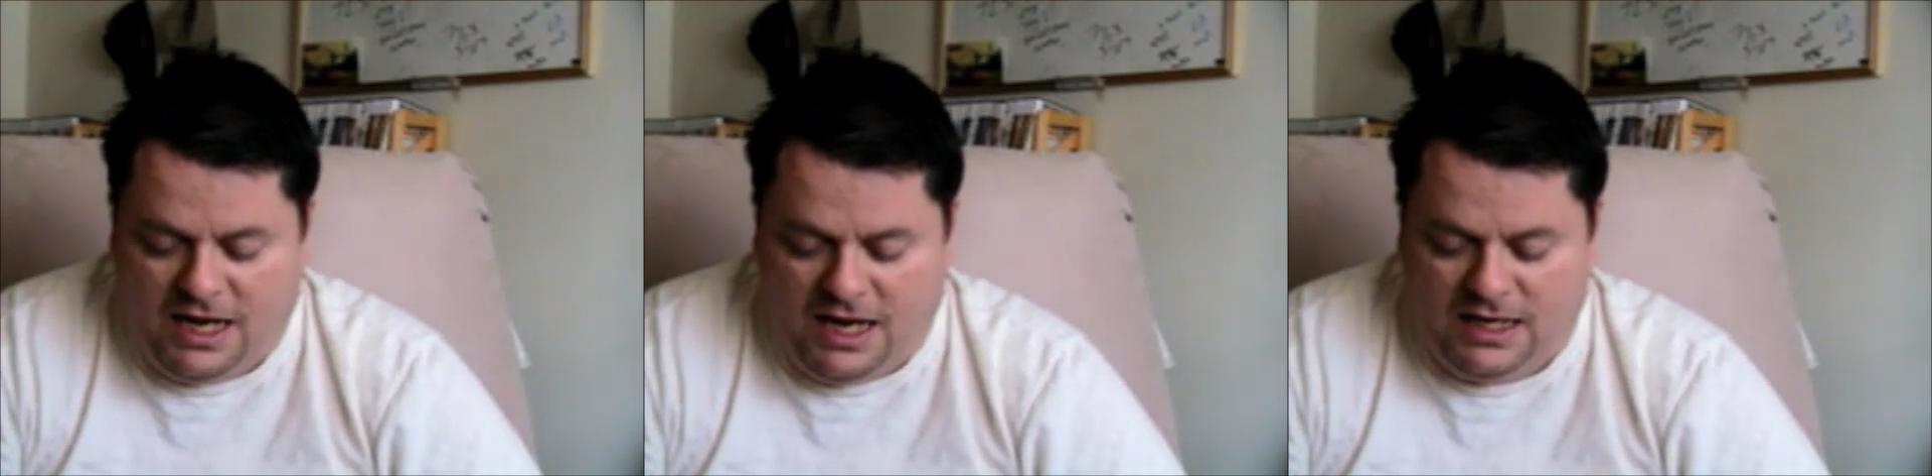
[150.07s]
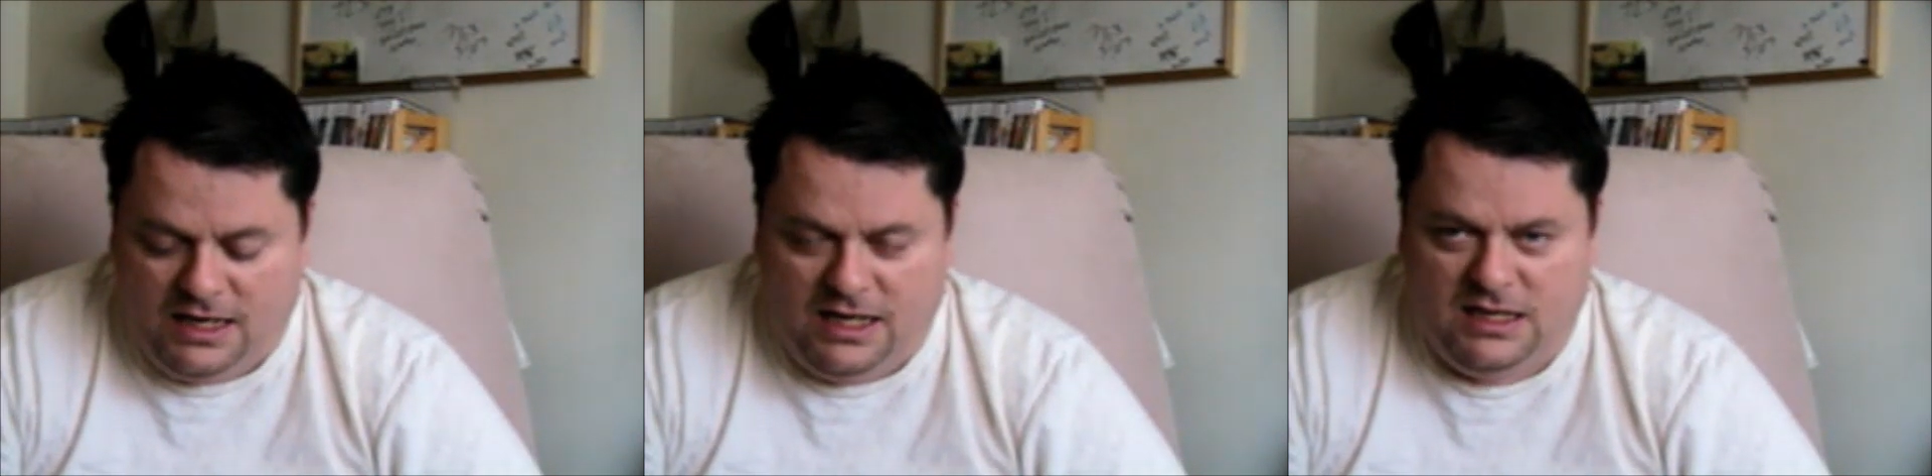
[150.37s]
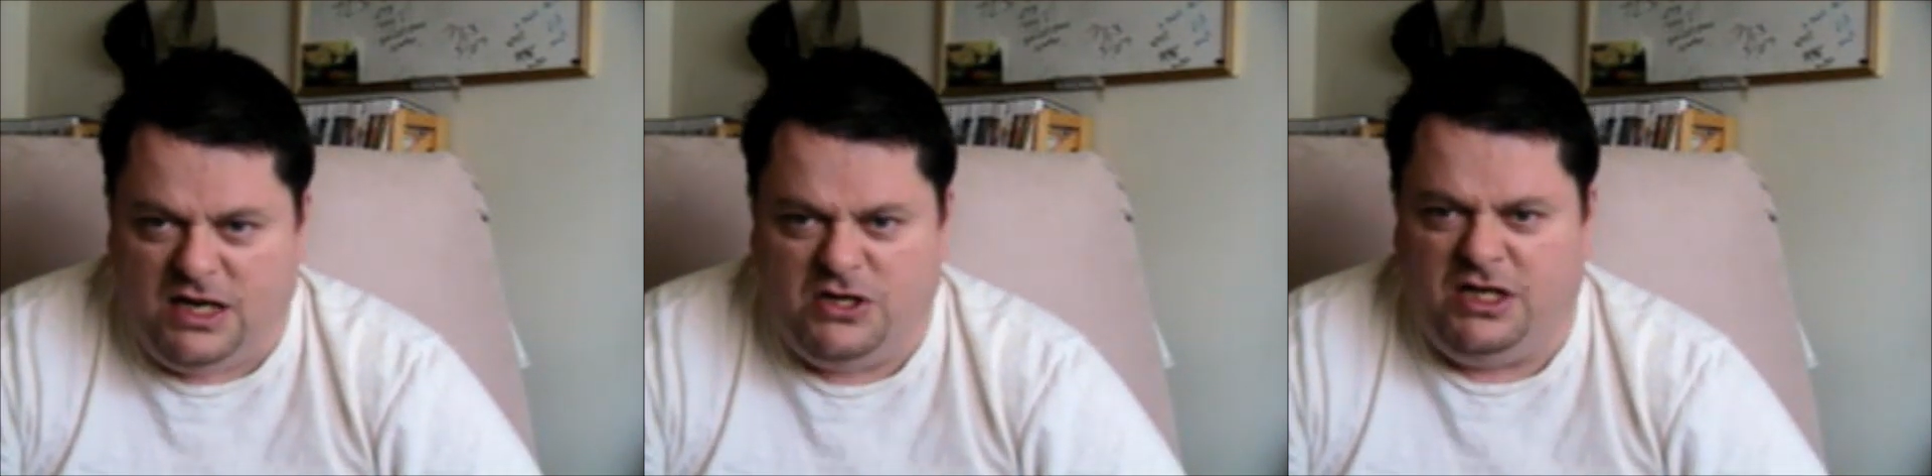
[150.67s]

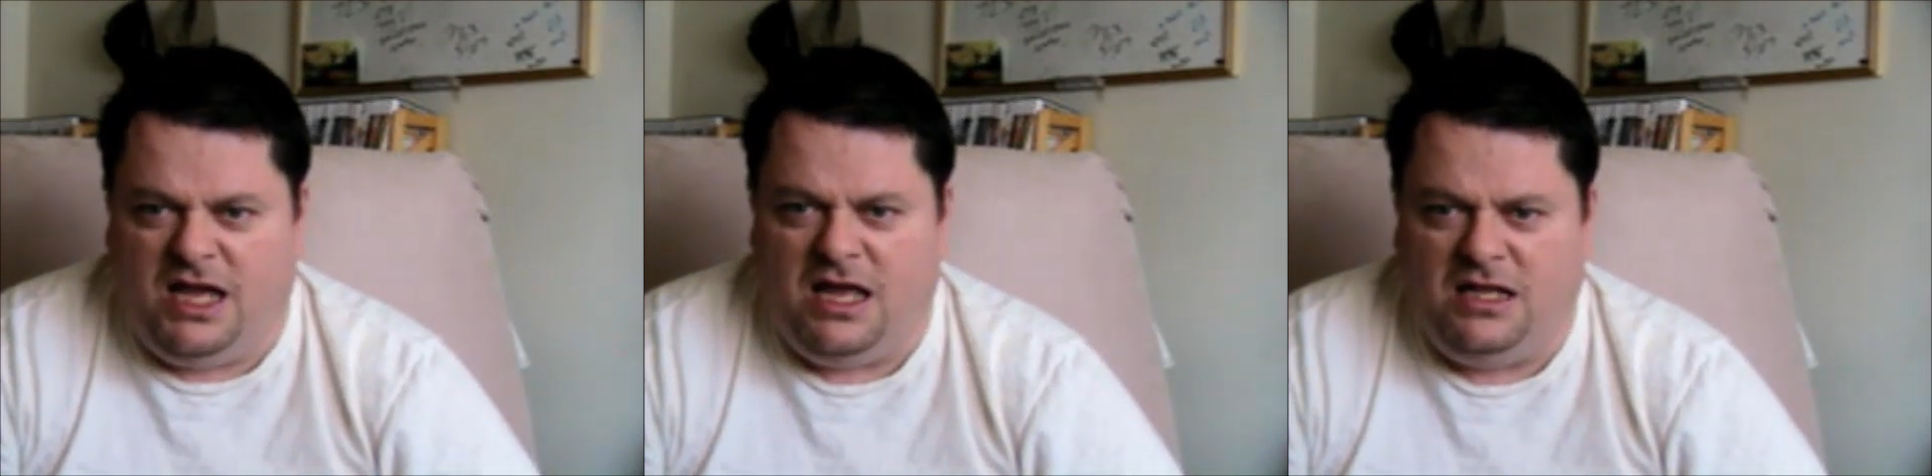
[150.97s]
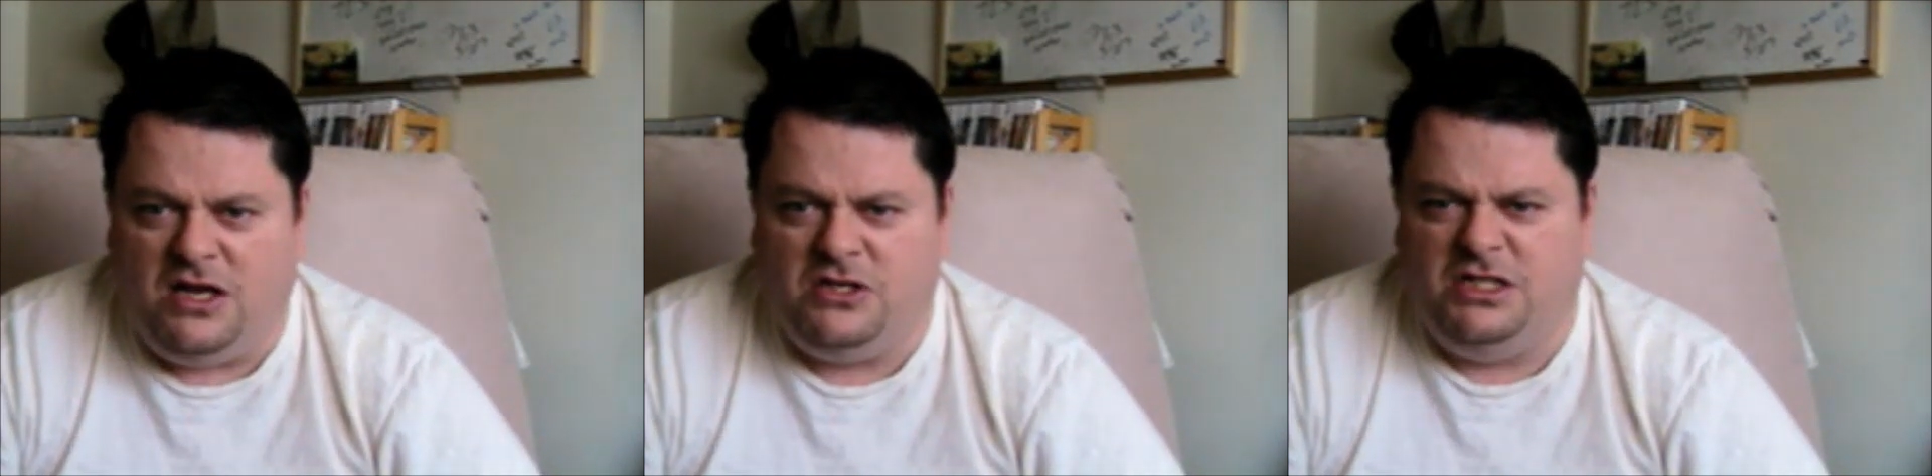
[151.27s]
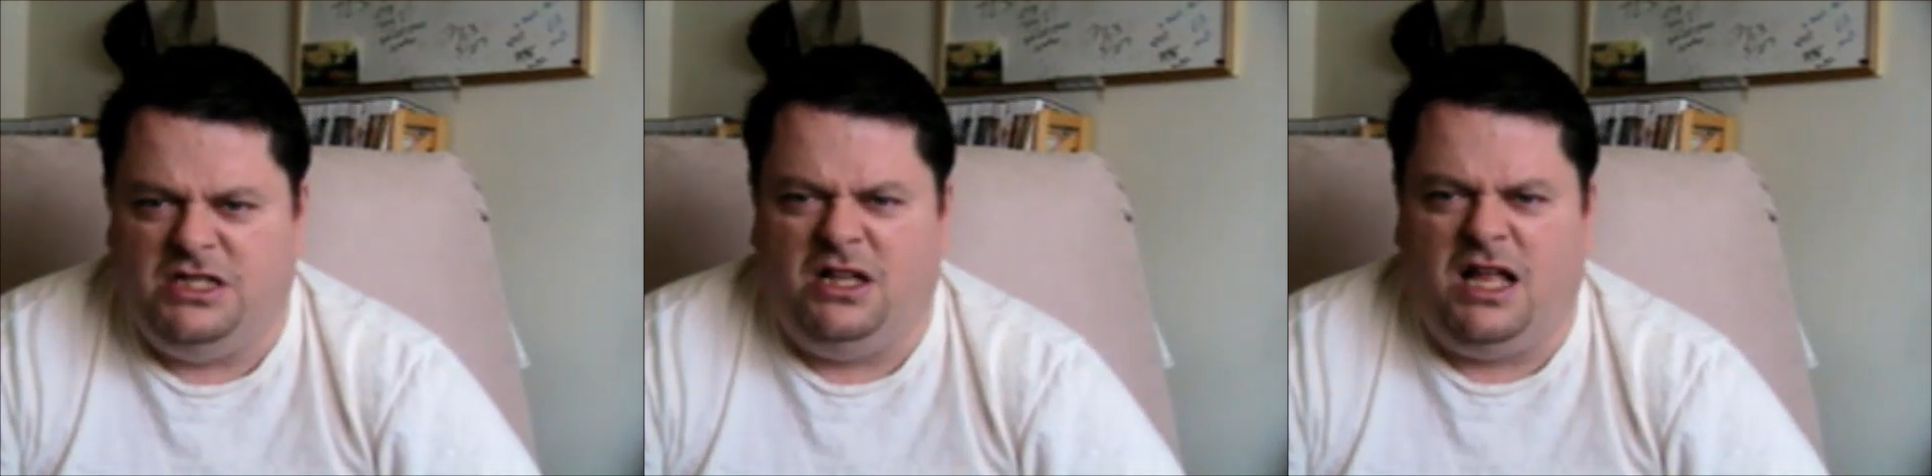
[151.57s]
And they usually
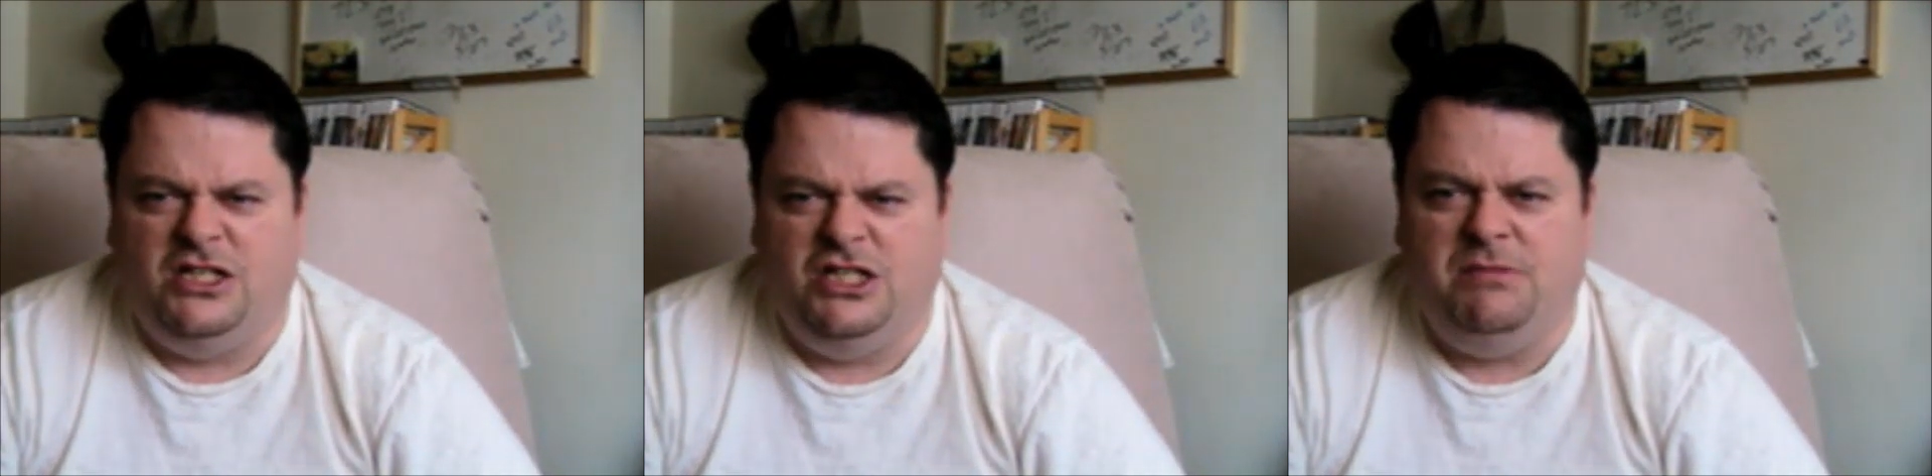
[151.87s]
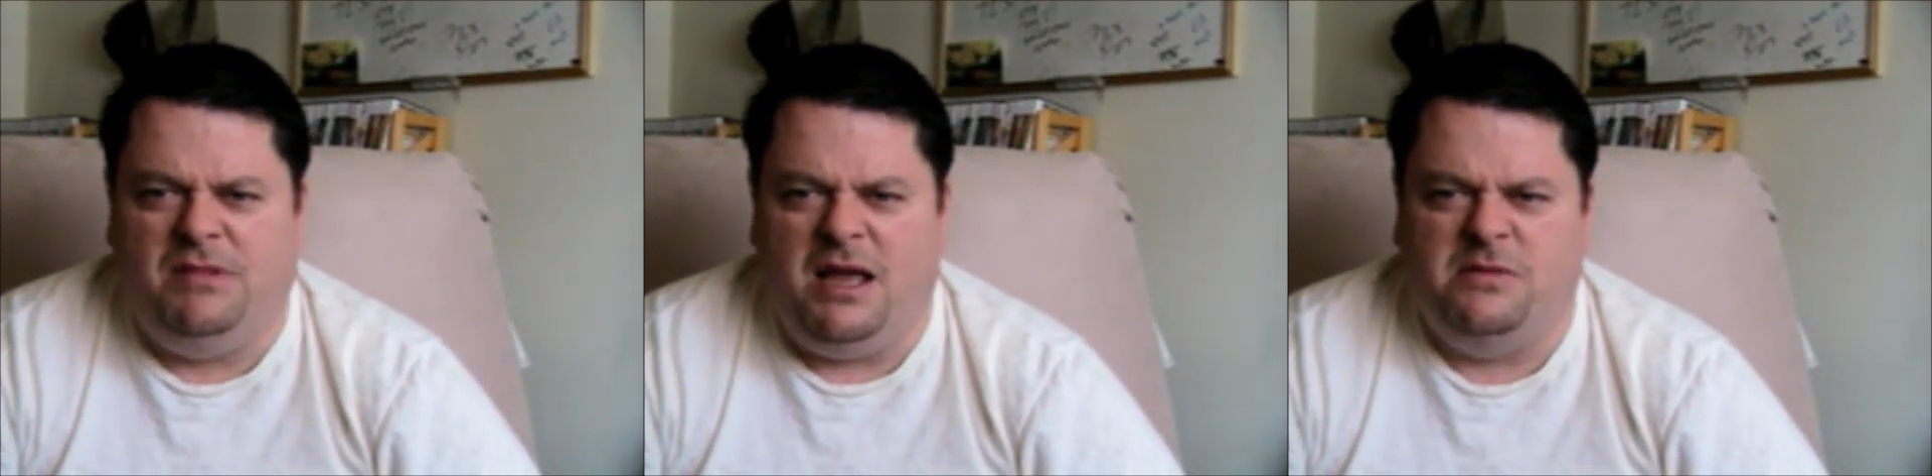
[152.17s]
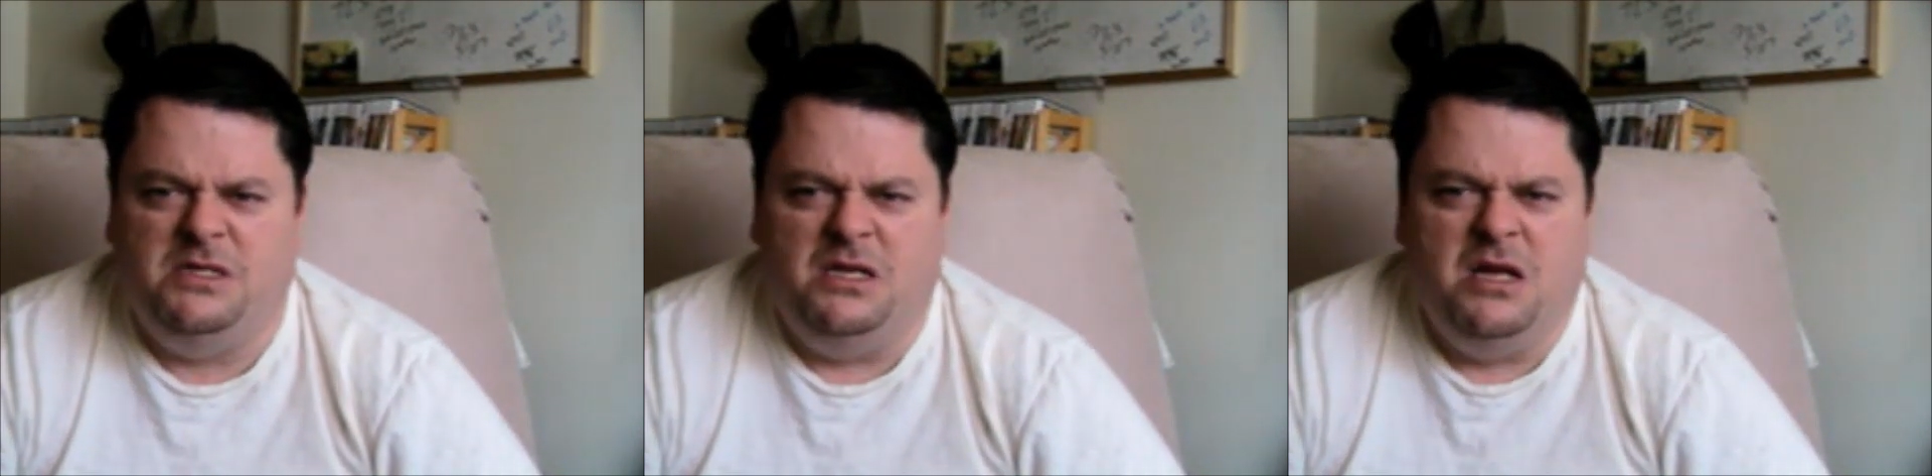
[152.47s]
sell a lot of cheap
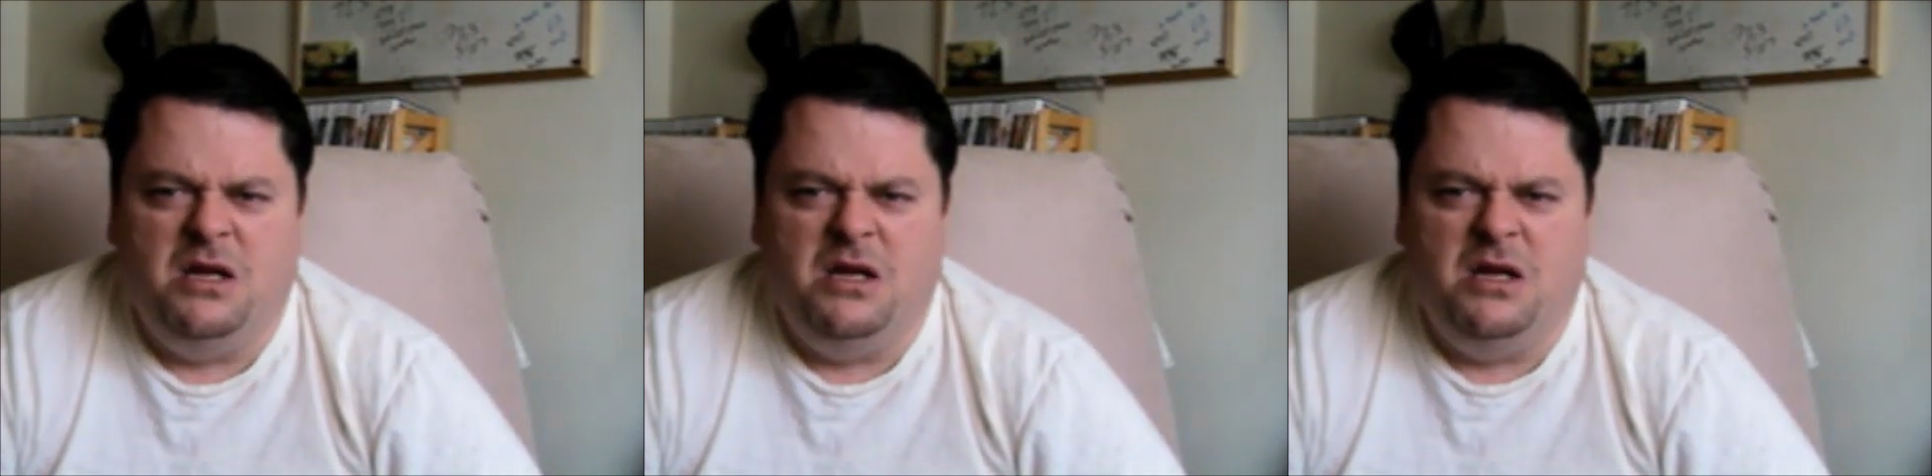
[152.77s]
games.